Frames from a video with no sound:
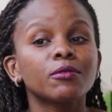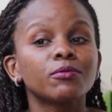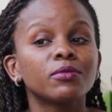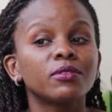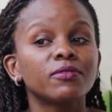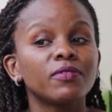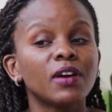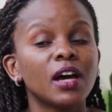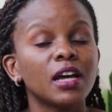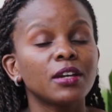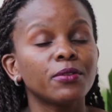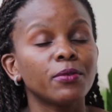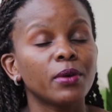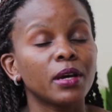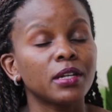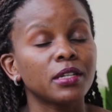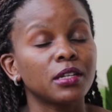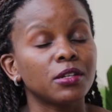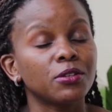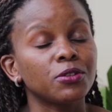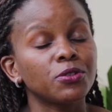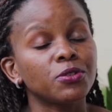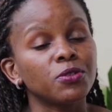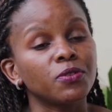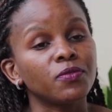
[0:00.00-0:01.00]
We've had quite
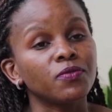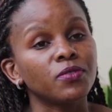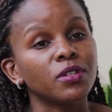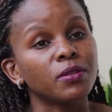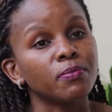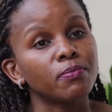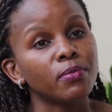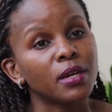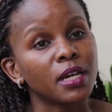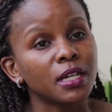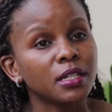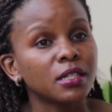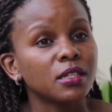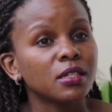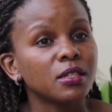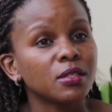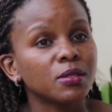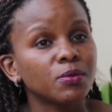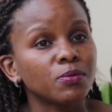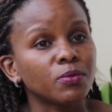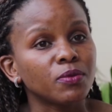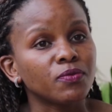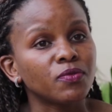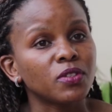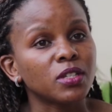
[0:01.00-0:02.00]
a lot of
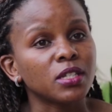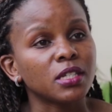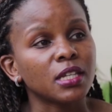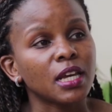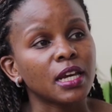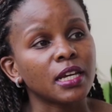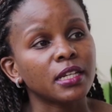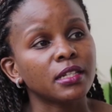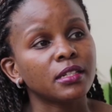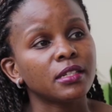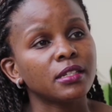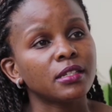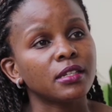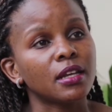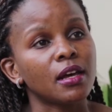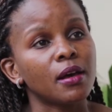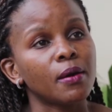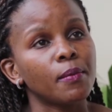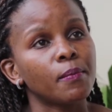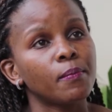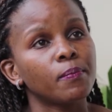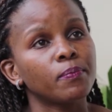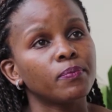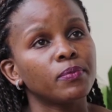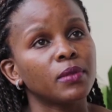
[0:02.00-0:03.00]
debates, we've designed
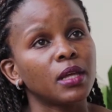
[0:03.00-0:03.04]
some